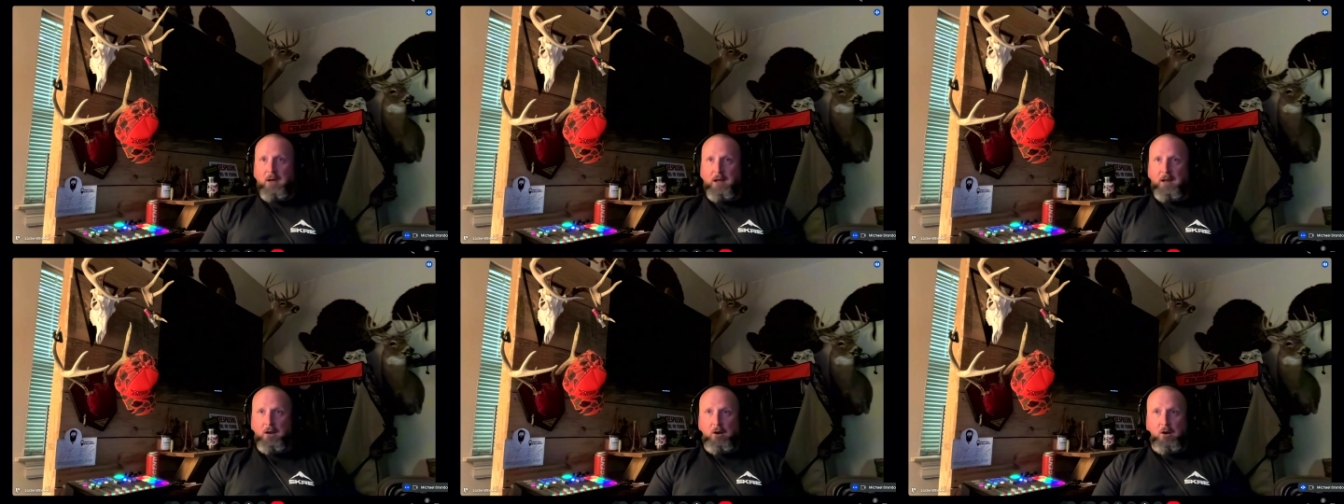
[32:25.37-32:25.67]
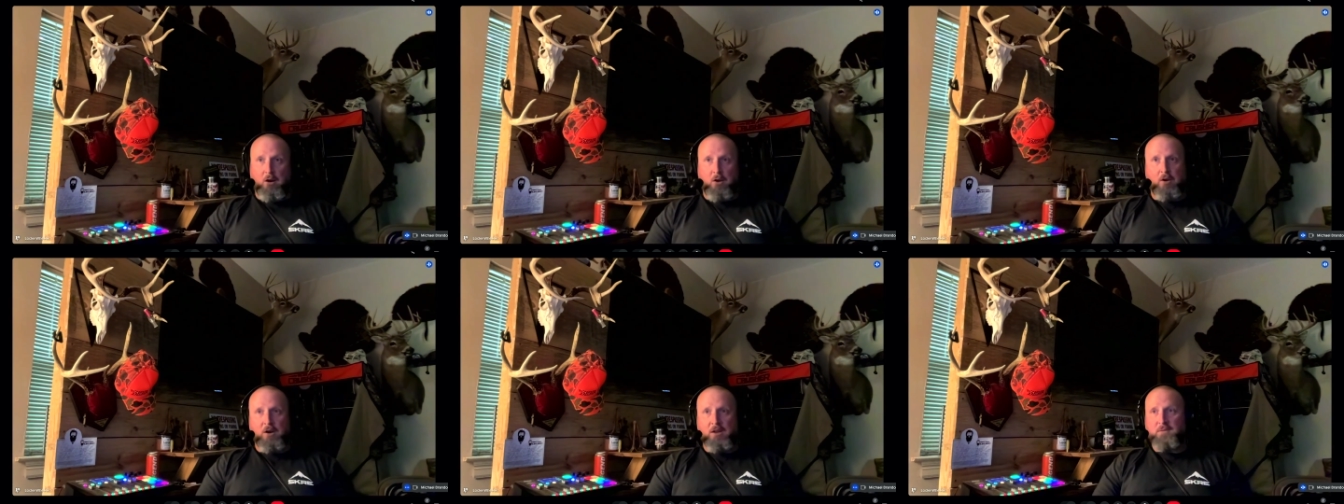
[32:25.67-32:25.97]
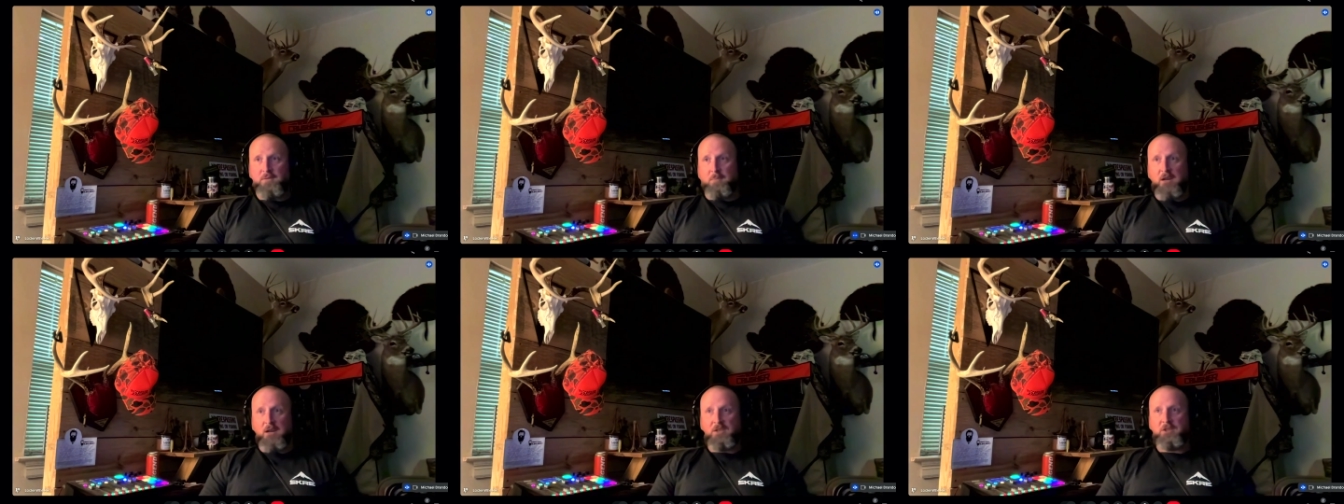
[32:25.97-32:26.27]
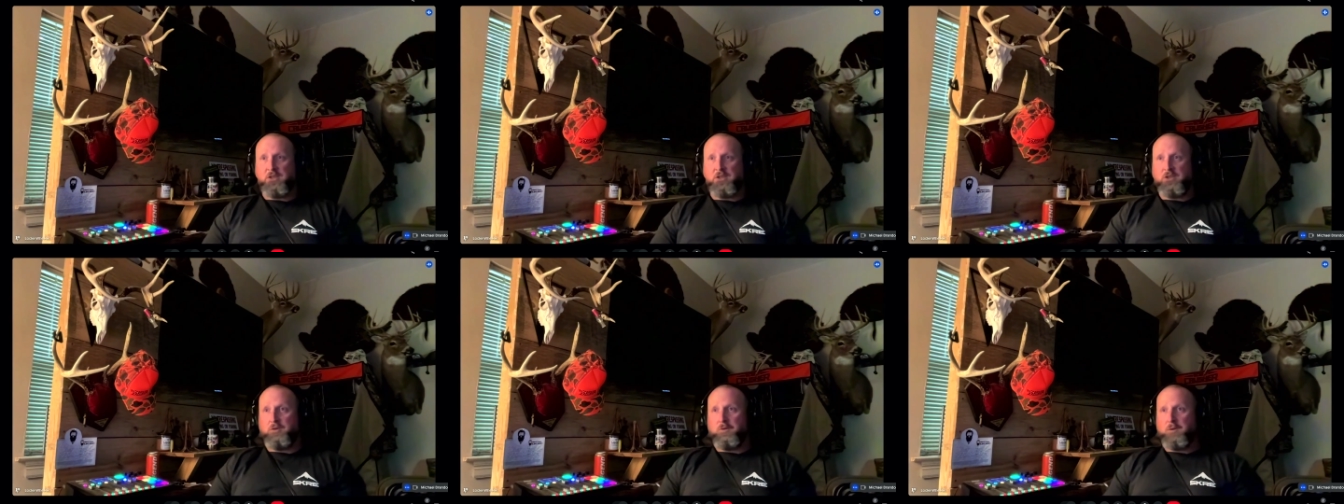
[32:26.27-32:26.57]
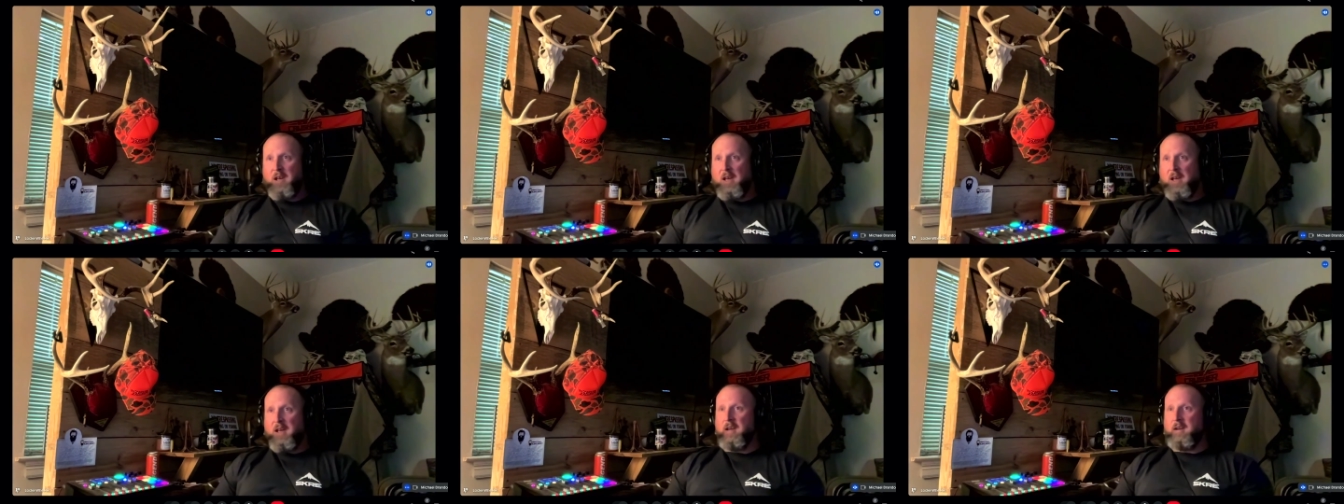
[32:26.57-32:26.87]
and learn as much as you
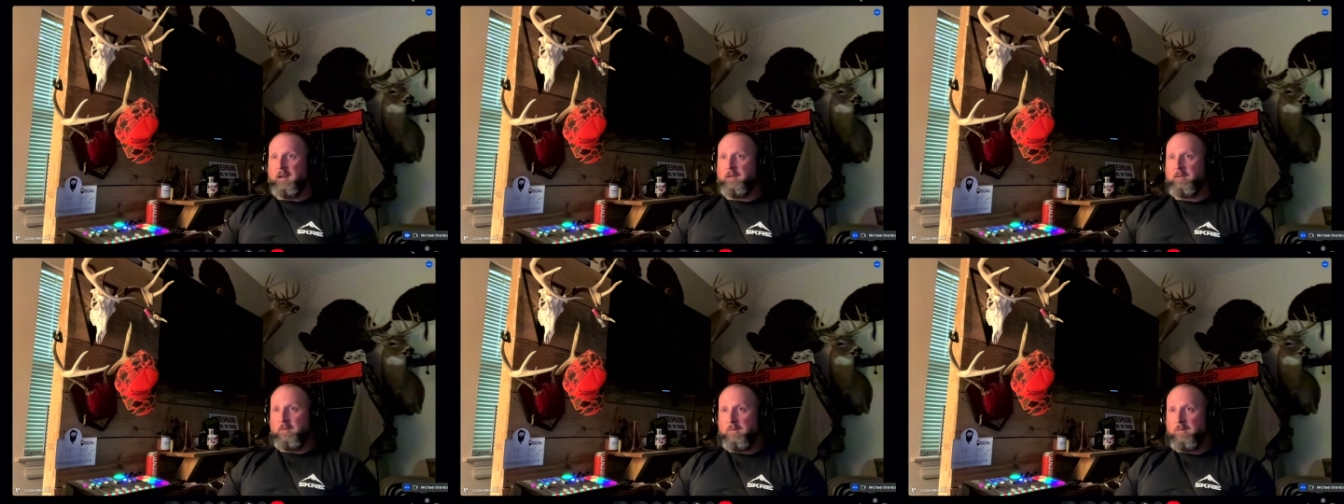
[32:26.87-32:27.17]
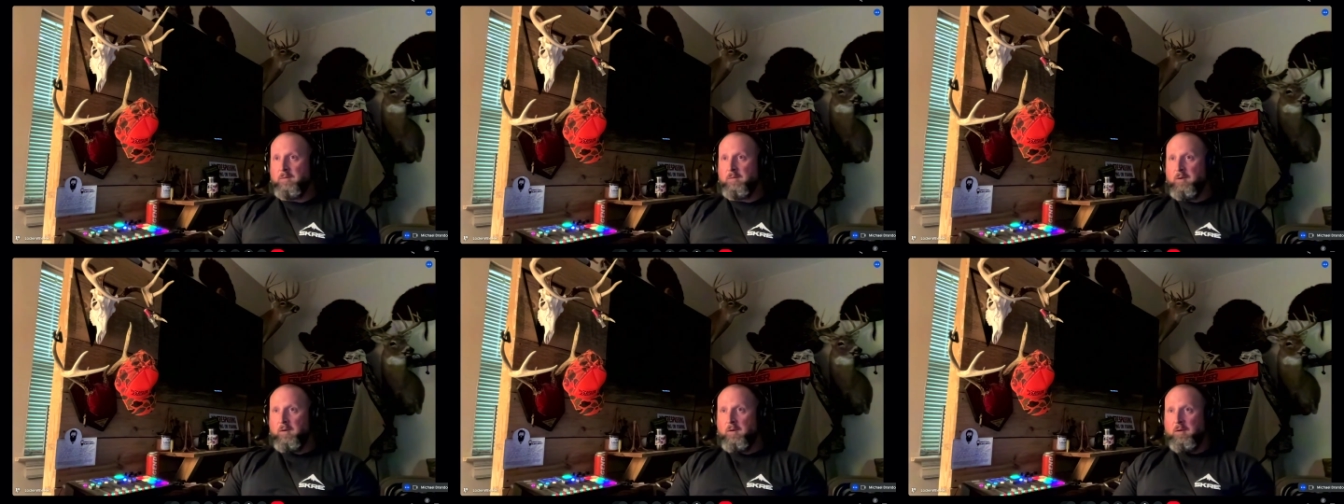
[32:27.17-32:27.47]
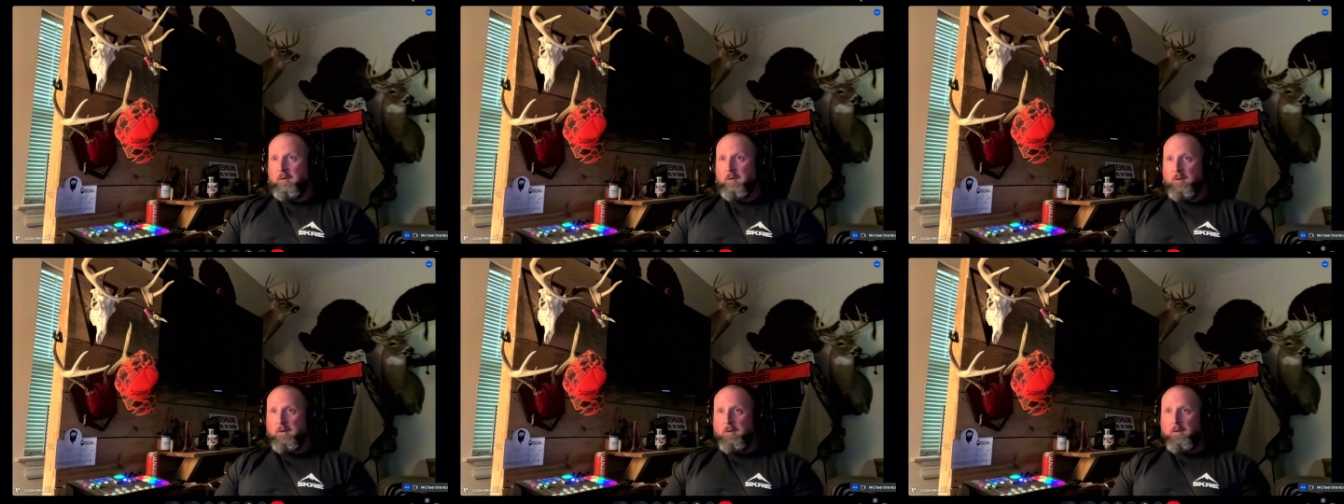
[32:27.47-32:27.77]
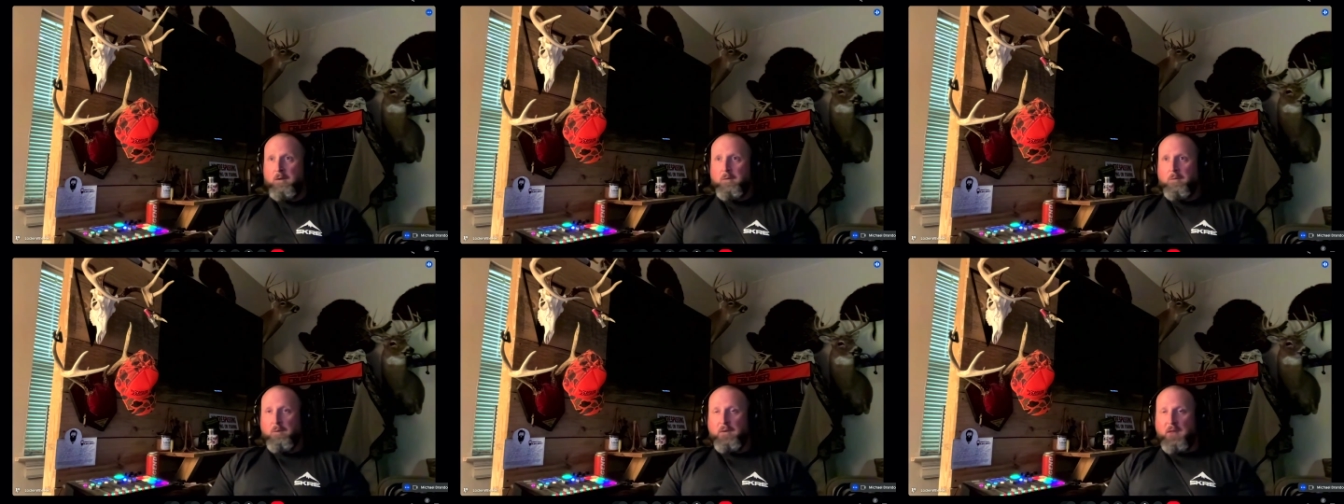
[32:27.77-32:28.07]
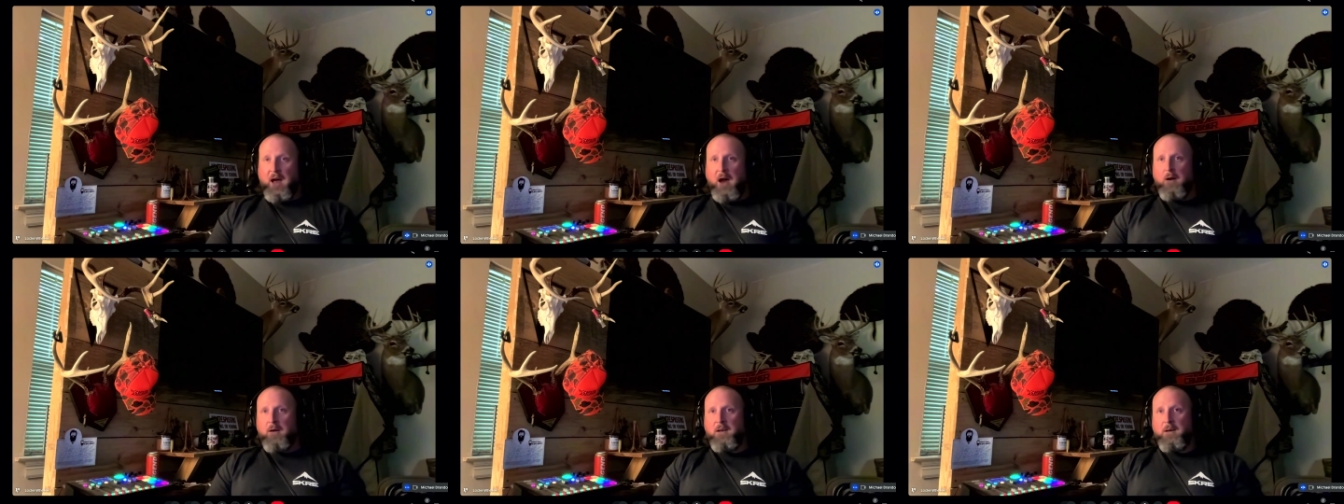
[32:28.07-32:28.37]
can
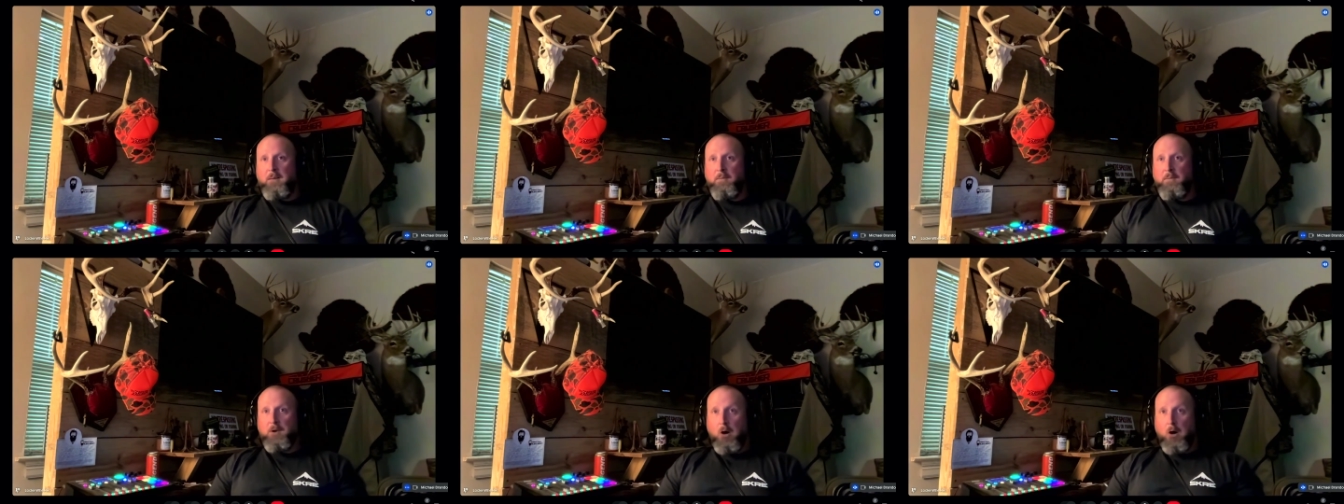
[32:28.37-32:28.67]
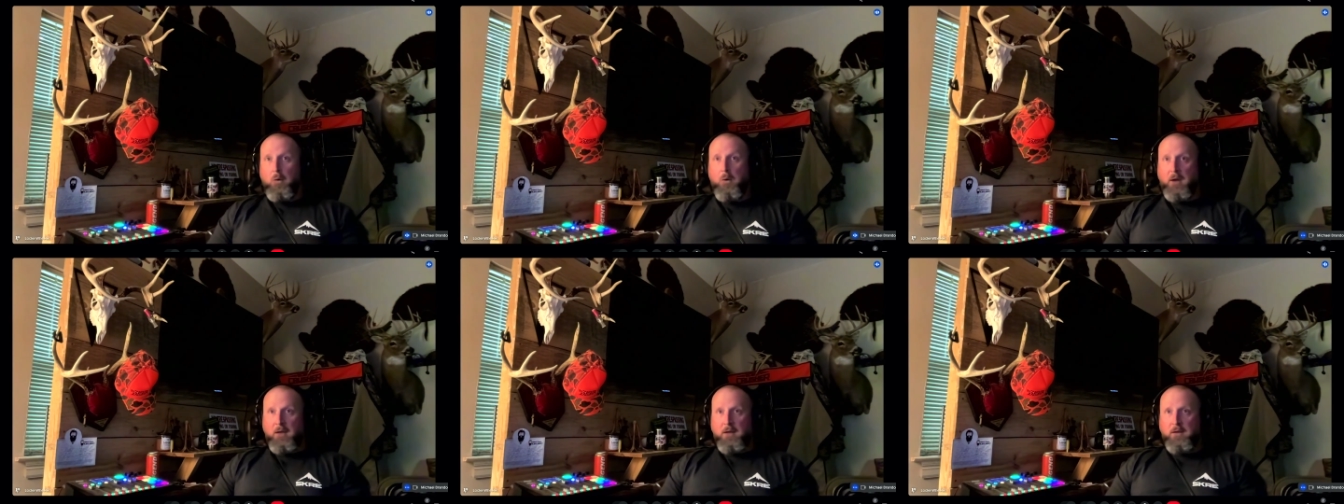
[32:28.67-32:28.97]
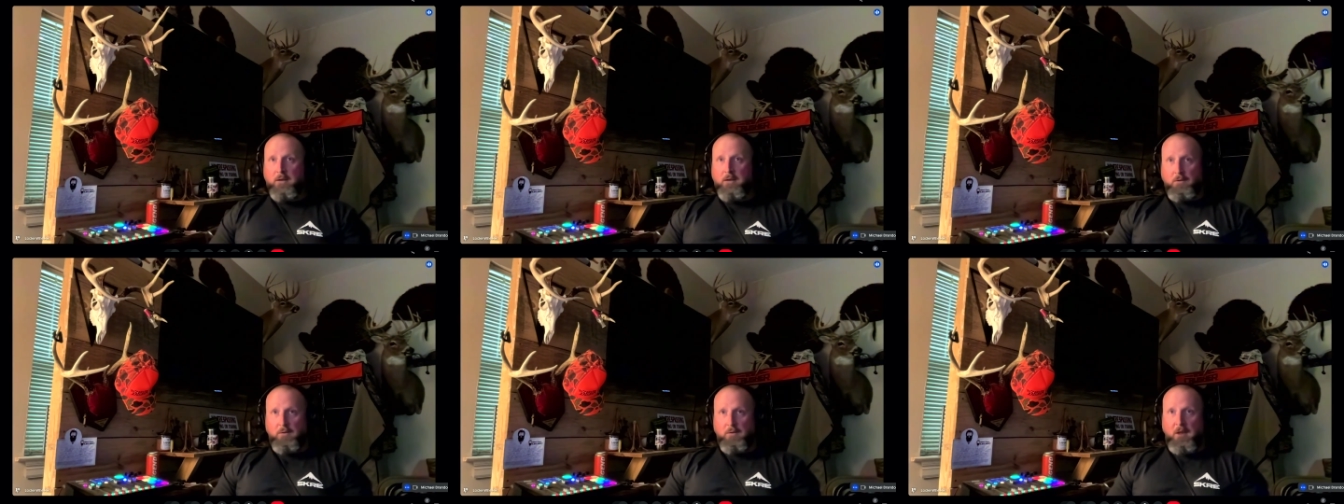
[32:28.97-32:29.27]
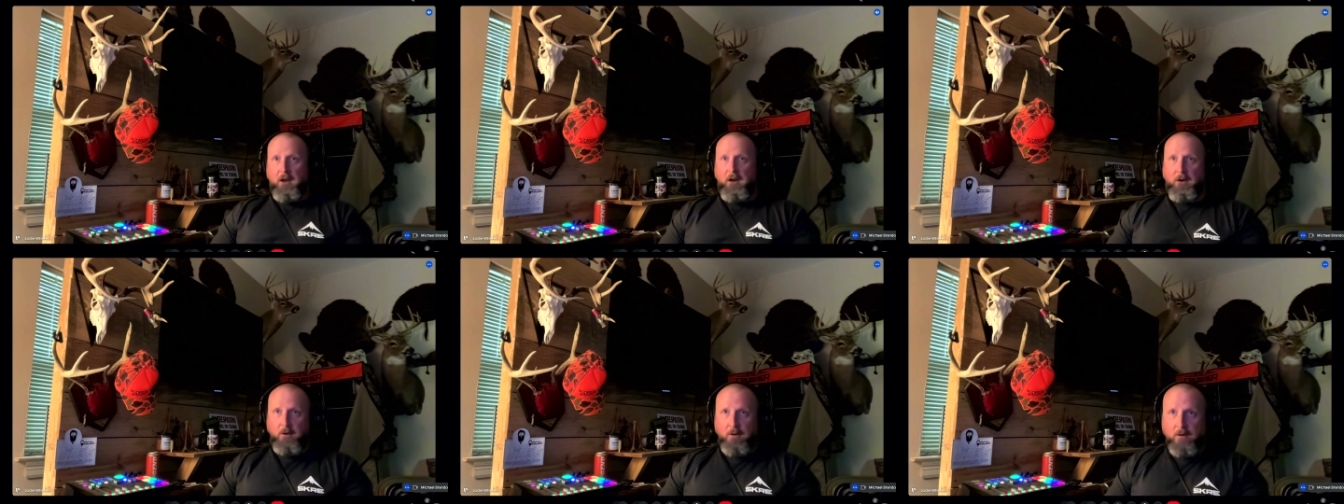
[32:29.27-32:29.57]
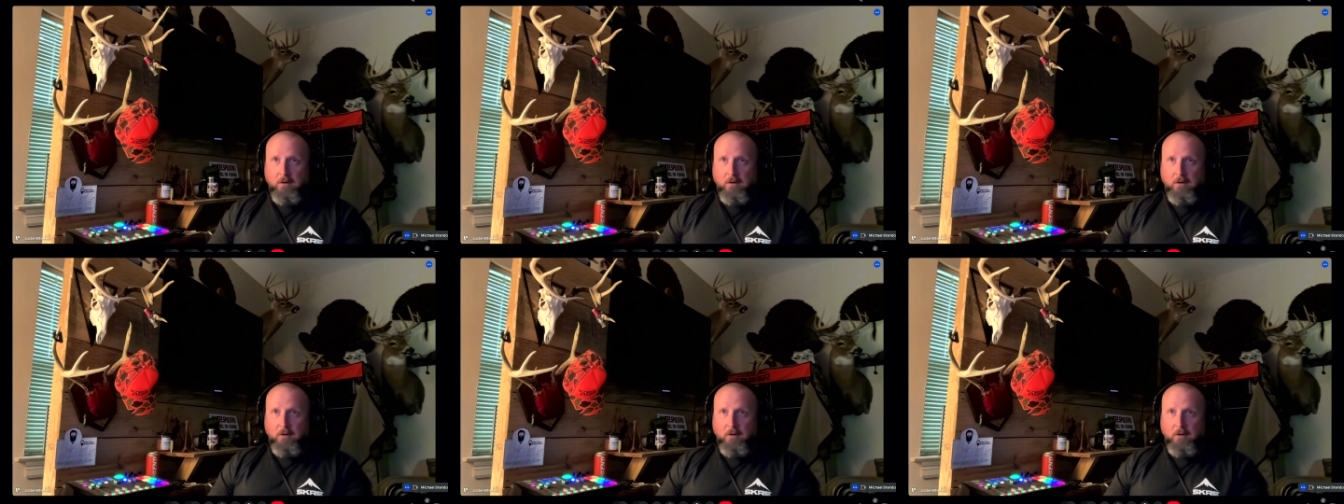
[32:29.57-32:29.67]
without him knowing you're there.